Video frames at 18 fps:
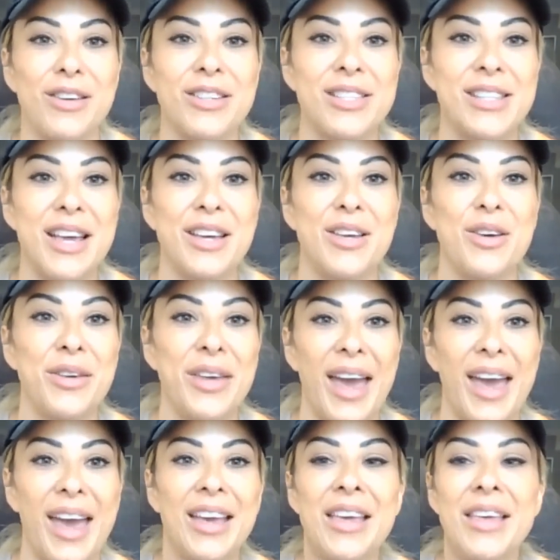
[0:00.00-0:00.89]
It's like,
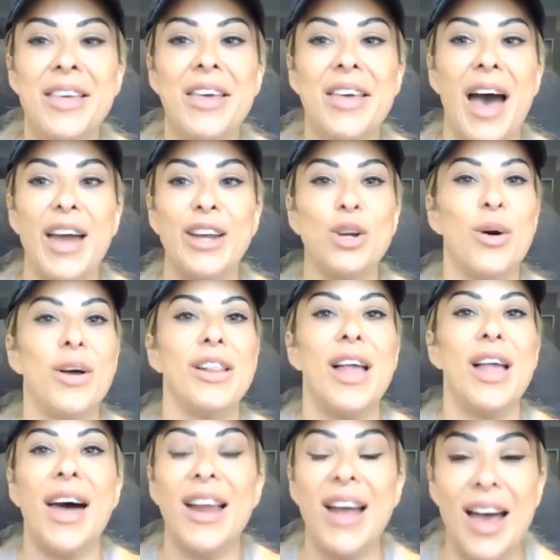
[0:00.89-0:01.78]
okay, I
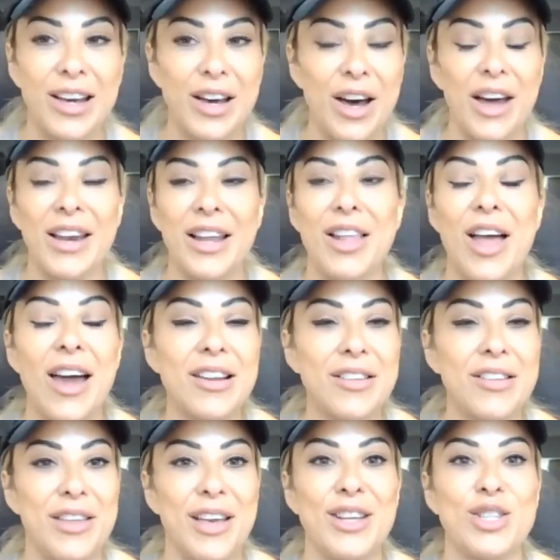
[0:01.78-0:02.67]
got a lot
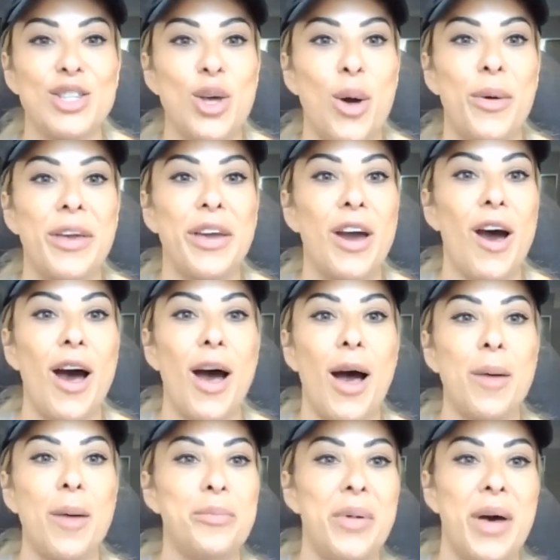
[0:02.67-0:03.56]
of things going
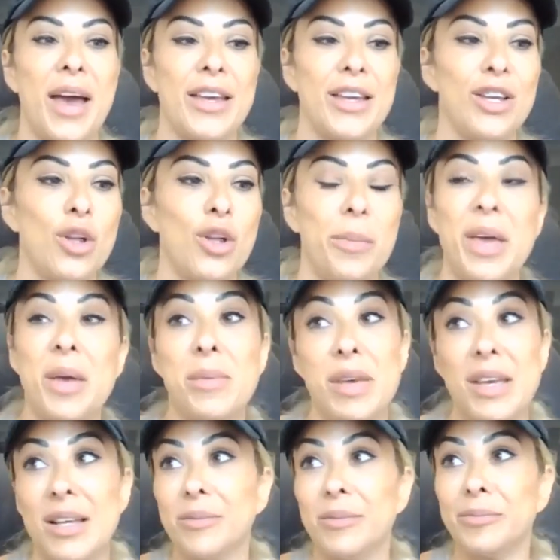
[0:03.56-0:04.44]
on, but you know,
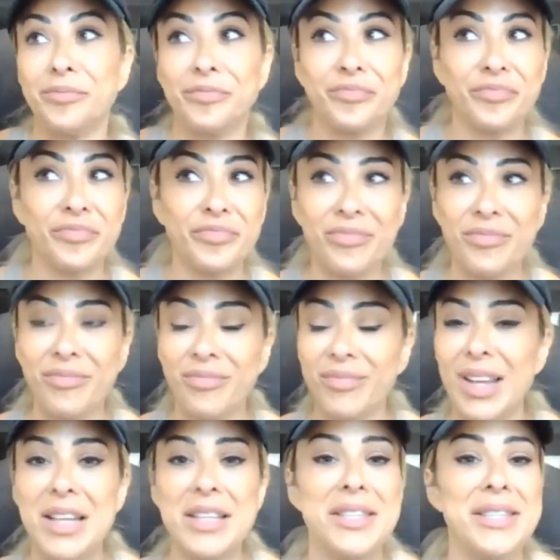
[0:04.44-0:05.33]
maybe
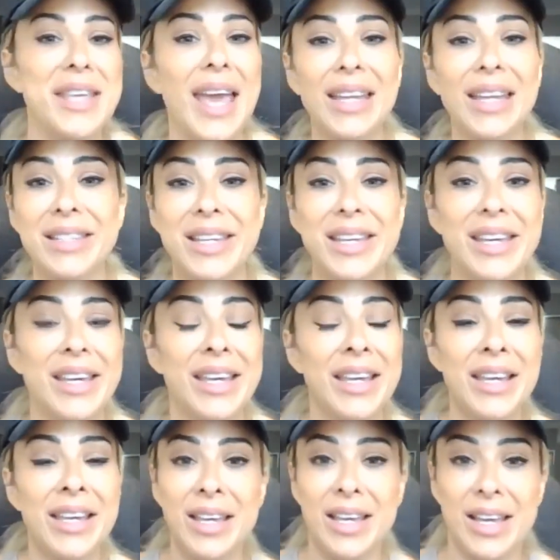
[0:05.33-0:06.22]

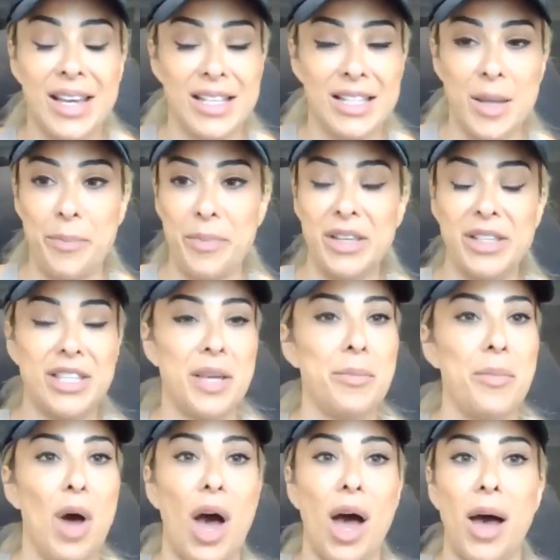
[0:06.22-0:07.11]
Sandy is a
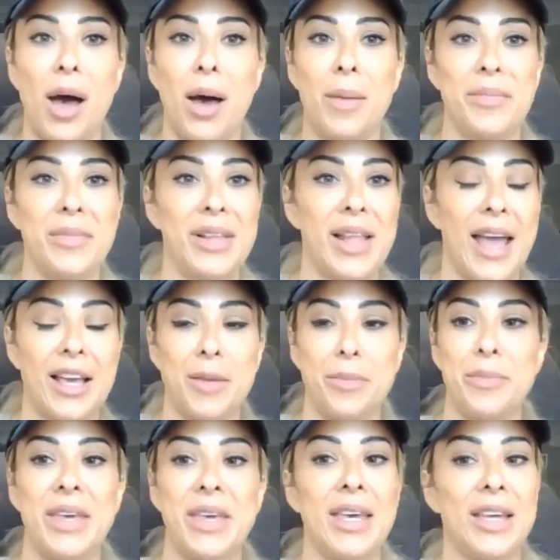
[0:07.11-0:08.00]
busy mom
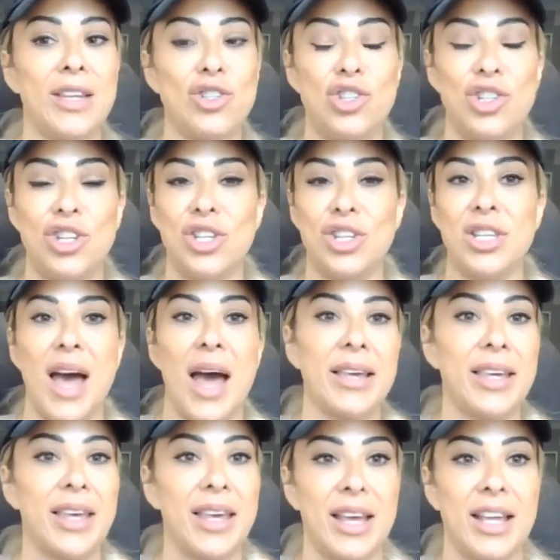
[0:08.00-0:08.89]
like me, and she's
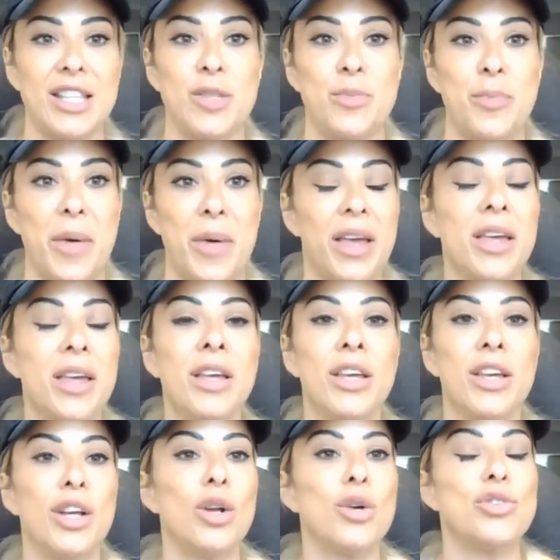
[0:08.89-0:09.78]
got kids, but
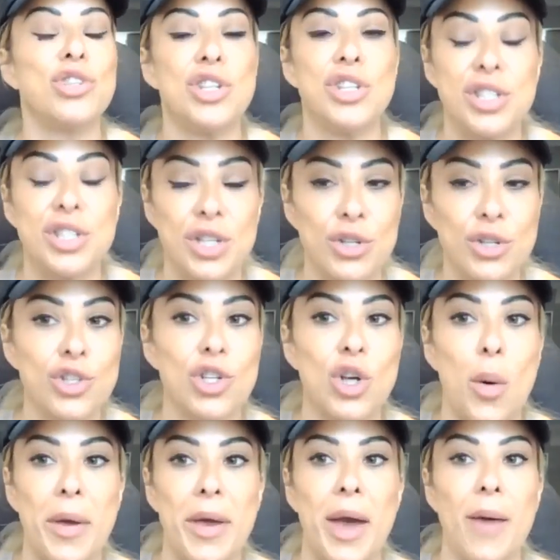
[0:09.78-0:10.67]
you know, she's still
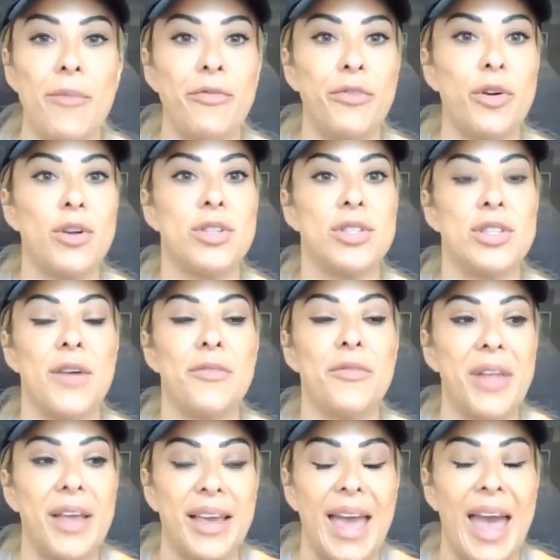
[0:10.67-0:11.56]
showing up for
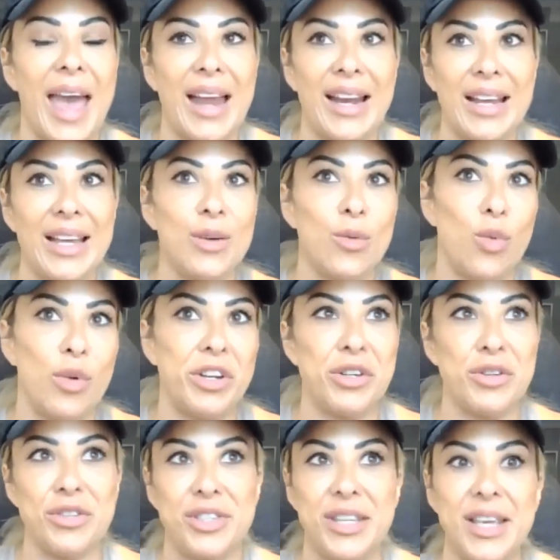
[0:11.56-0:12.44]
herself. Like, when
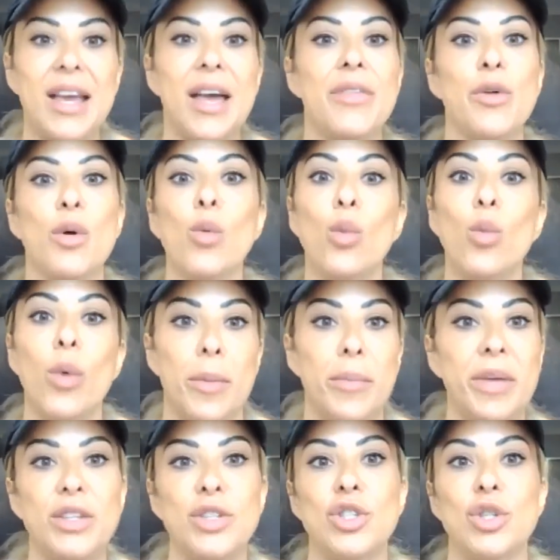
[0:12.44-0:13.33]
you're seeing other
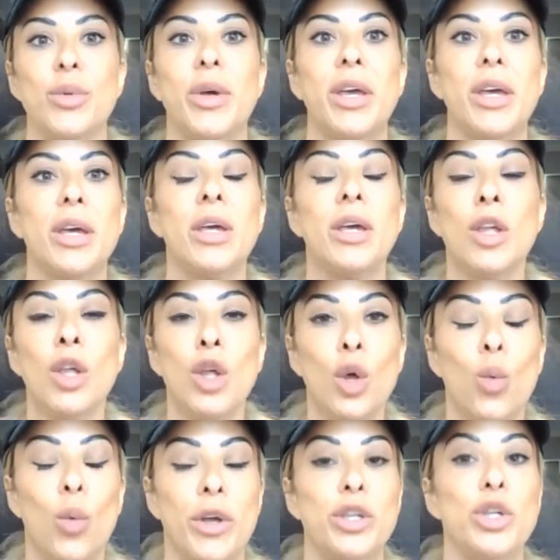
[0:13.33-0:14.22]
women doing
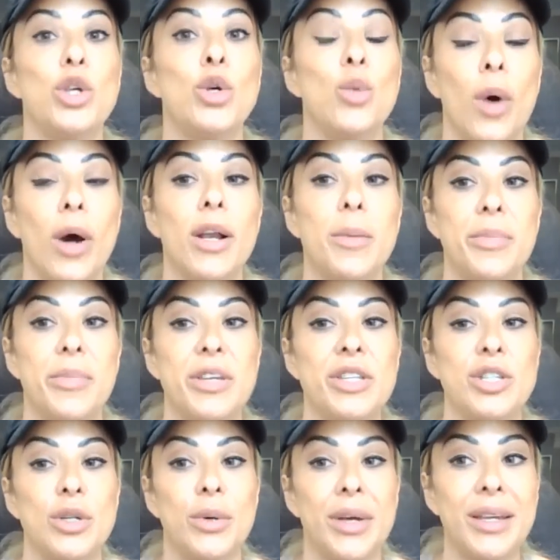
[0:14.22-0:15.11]
what you want to be
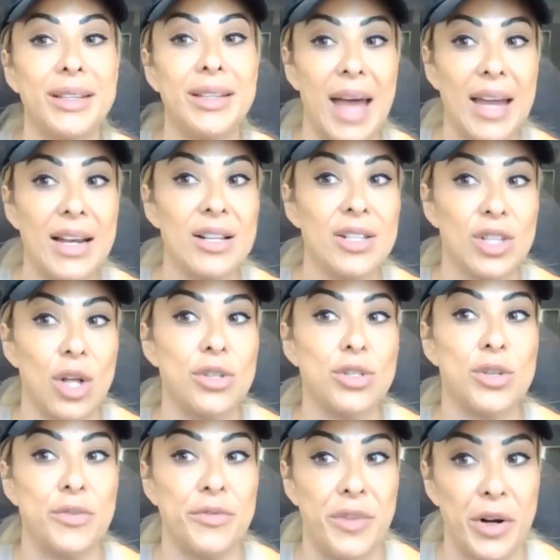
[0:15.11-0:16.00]
doing, that is
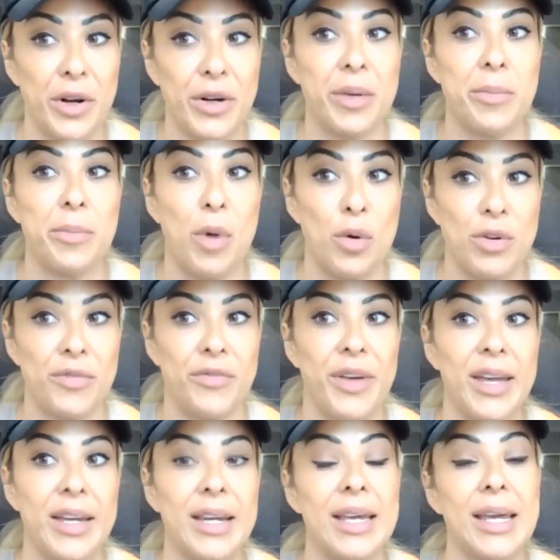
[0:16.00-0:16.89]
also very
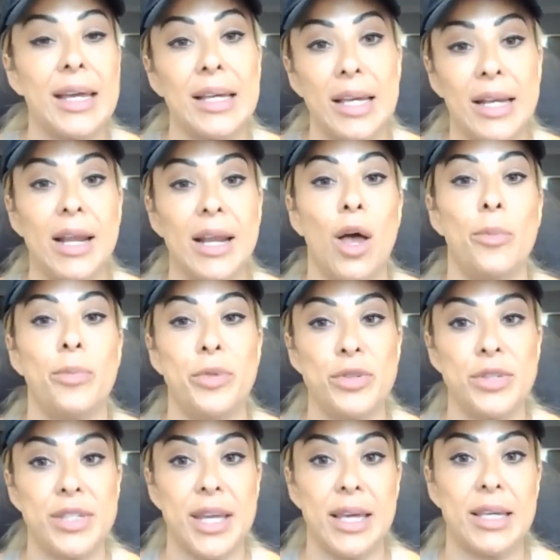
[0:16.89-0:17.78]
motivating and can help
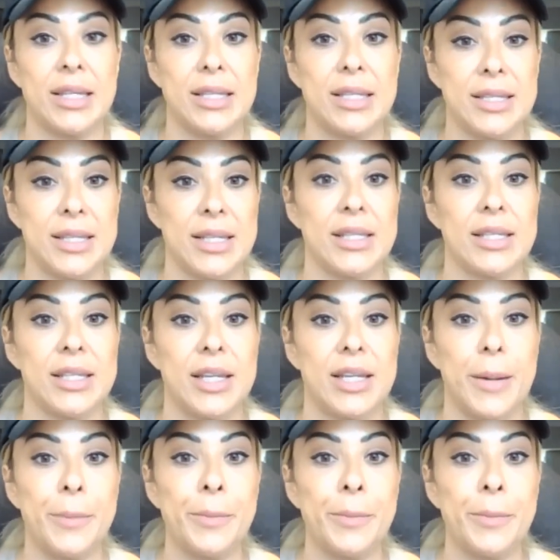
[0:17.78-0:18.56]
you stay consistent.